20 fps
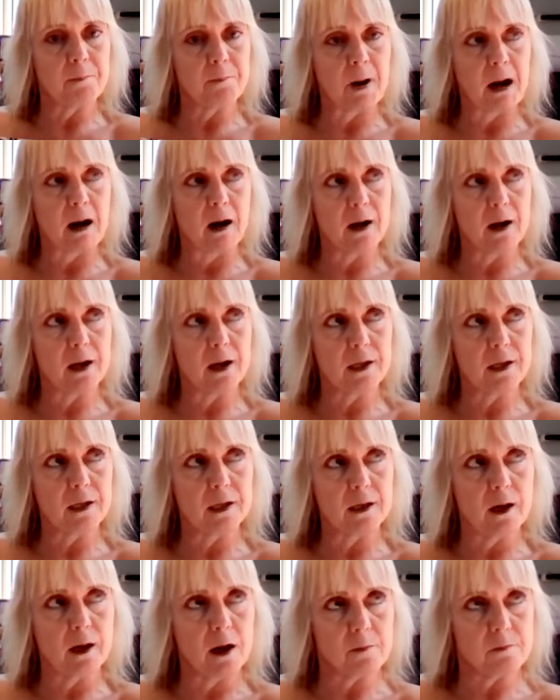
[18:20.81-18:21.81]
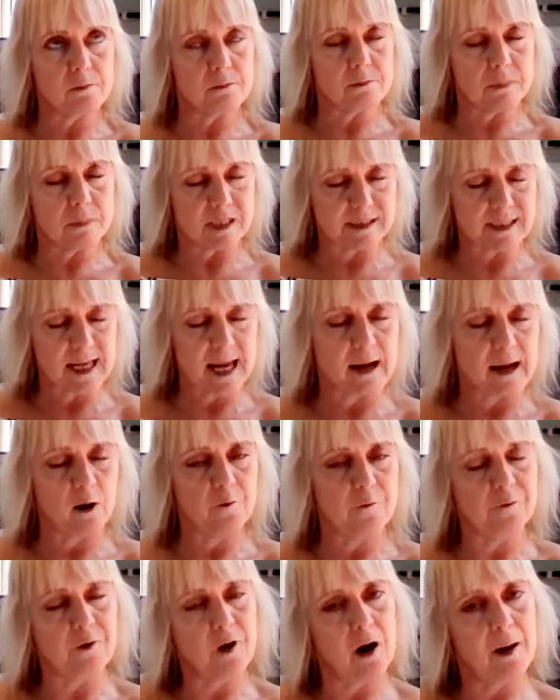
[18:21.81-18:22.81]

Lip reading: But like myself,